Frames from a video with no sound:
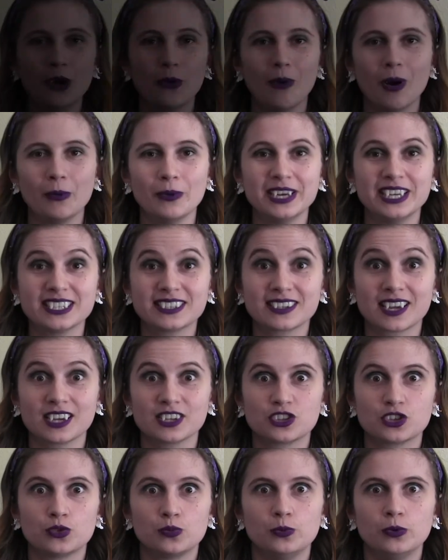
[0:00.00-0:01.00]
Where we
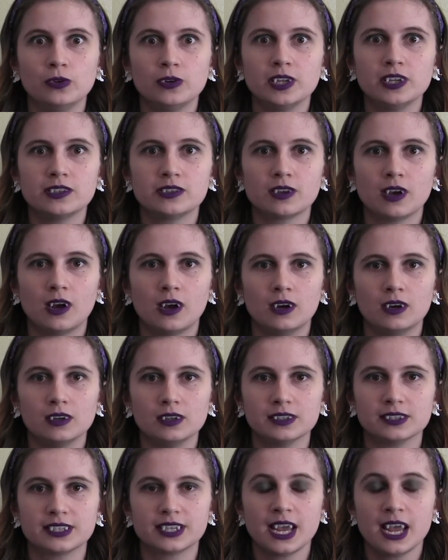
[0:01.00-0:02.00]
discuss spooky
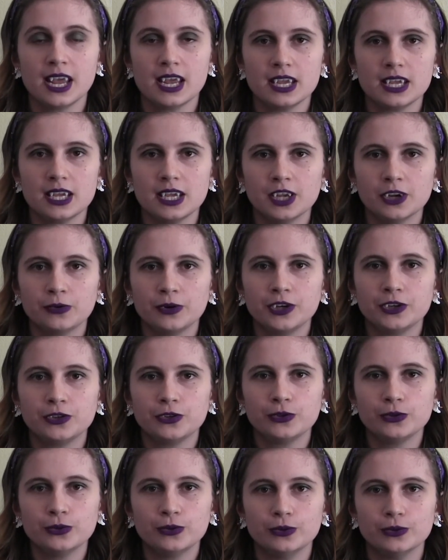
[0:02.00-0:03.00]
songs, eerie
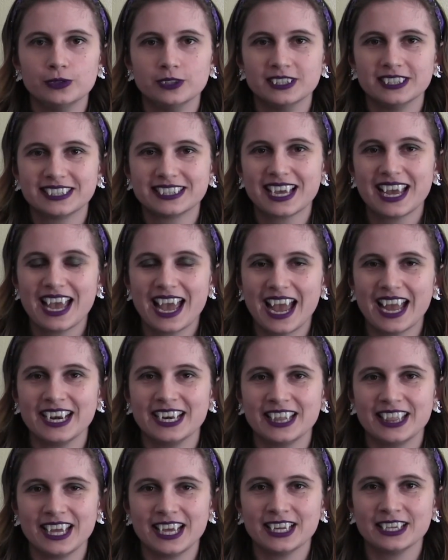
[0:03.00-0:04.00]
tunes,
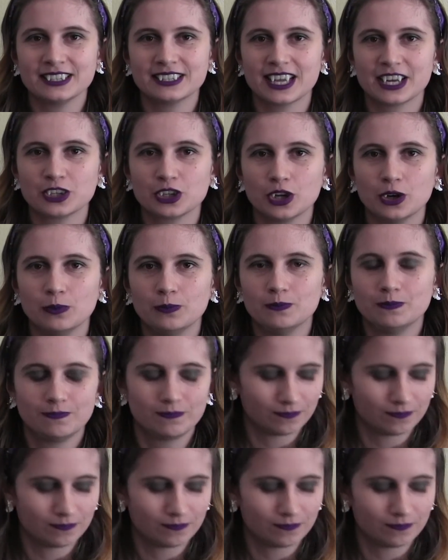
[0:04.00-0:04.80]
and things that go